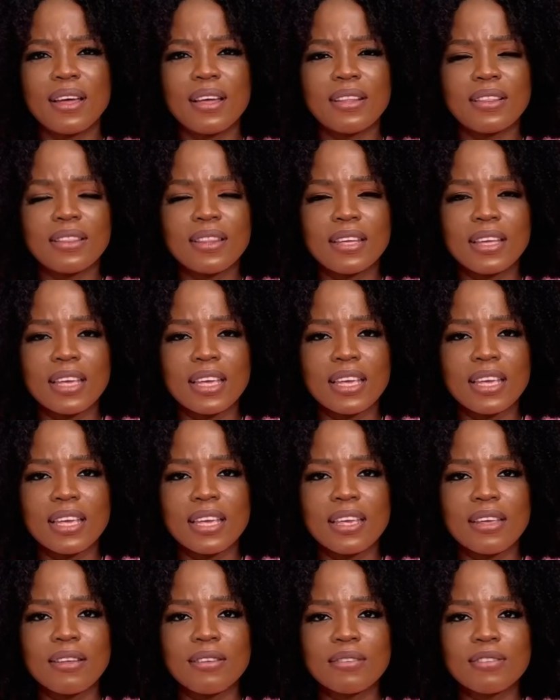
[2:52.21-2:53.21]
the
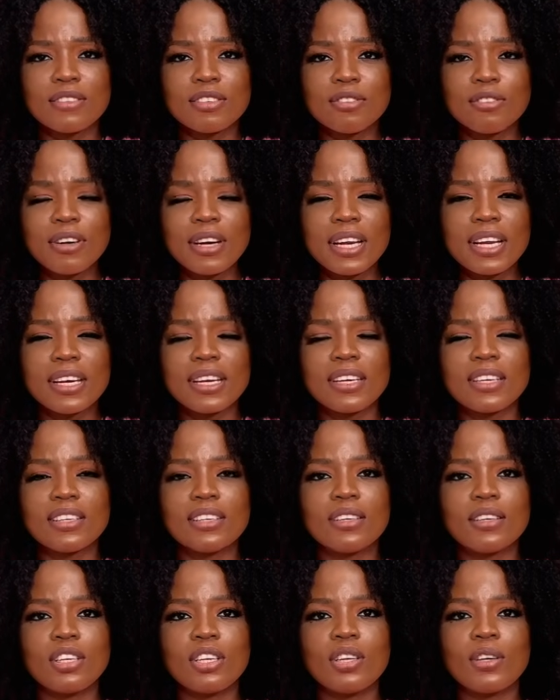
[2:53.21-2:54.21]
screen.
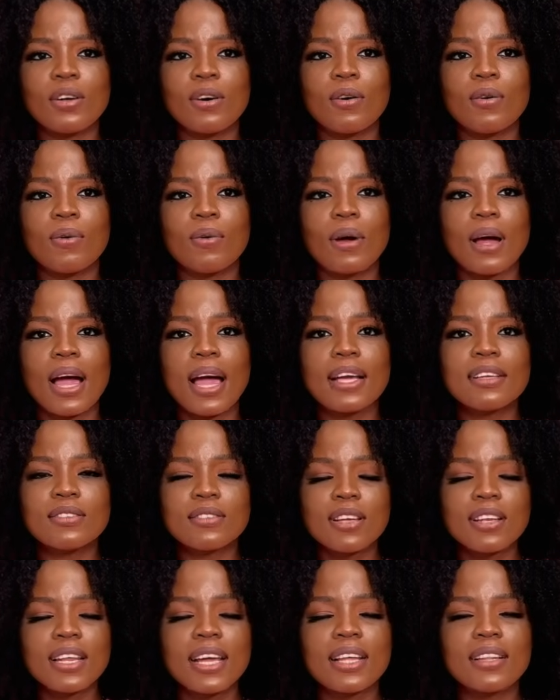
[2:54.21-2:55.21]
I saw
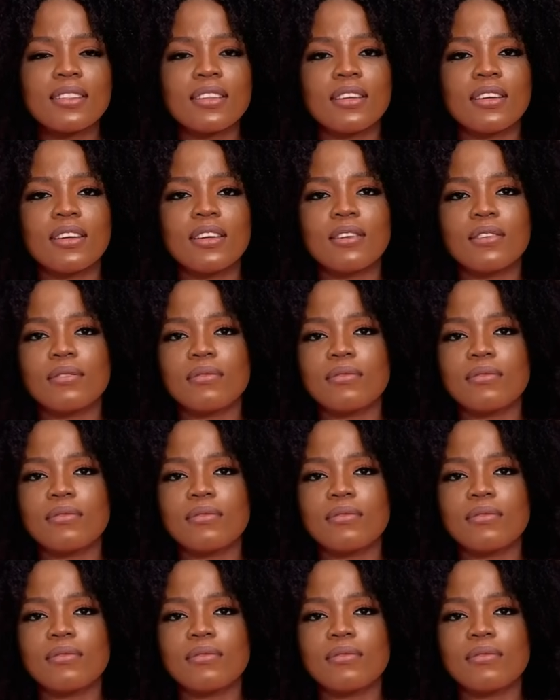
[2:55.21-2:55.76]
that the